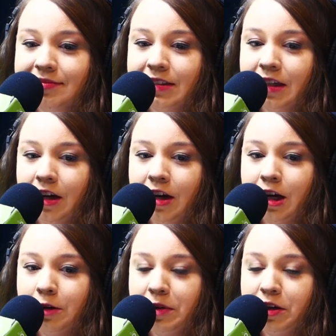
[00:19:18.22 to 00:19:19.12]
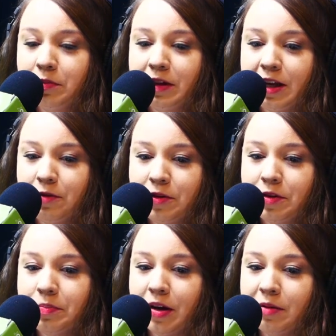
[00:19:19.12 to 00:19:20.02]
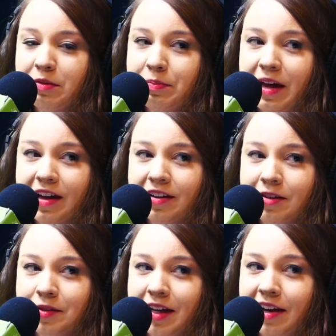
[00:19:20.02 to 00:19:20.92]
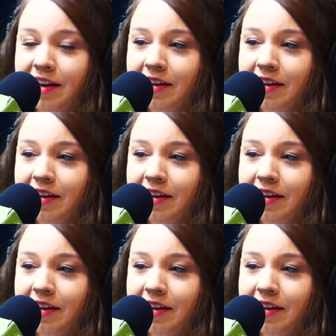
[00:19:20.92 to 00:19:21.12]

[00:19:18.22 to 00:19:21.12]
He'll play with the Bomba bag all day.